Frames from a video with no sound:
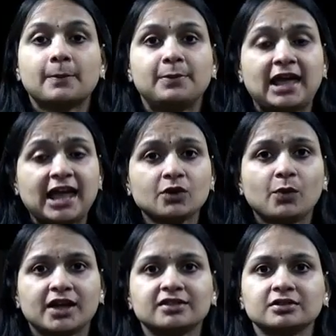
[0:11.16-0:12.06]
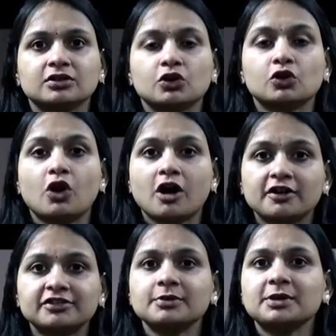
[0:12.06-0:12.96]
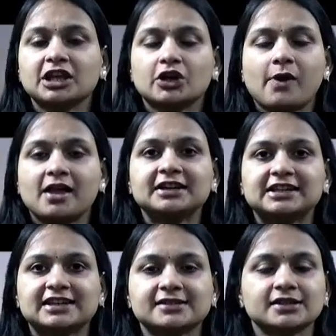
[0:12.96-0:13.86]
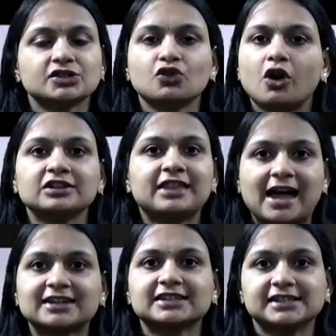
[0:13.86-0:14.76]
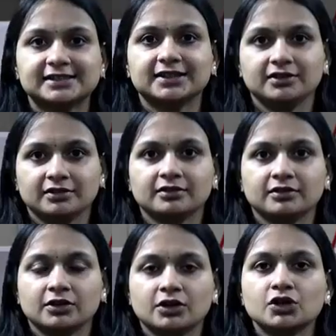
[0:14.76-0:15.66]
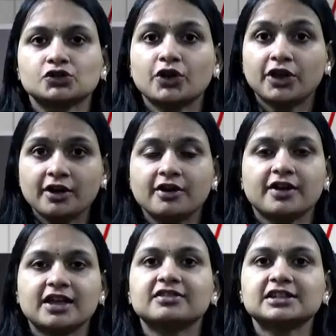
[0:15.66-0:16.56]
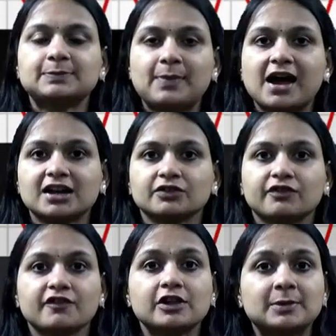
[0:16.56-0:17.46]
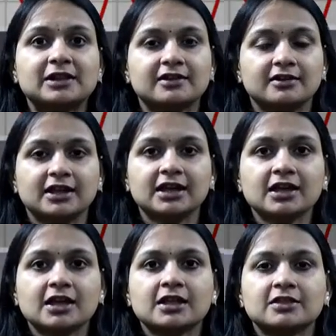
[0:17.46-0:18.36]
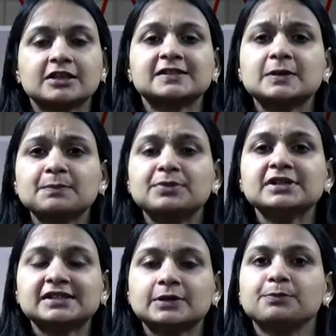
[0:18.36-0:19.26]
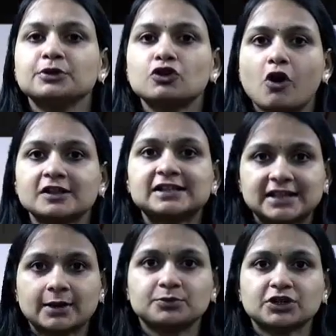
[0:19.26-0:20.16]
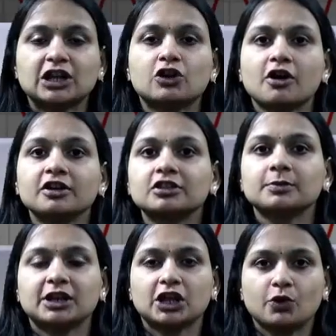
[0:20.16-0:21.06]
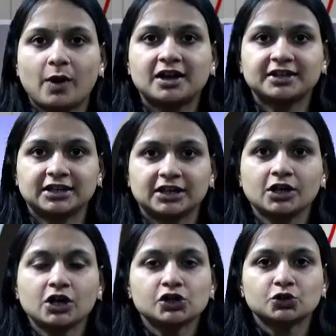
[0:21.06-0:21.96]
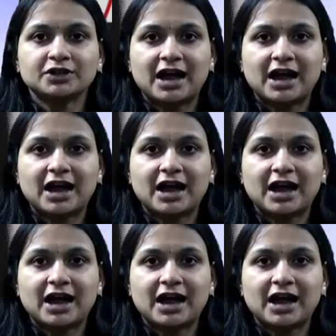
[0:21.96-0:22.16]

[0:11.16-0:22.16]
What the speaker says: Playing with logarithm inequalities is not that easy. So here in this part, we will be learning the simple concept in logarithm inequality so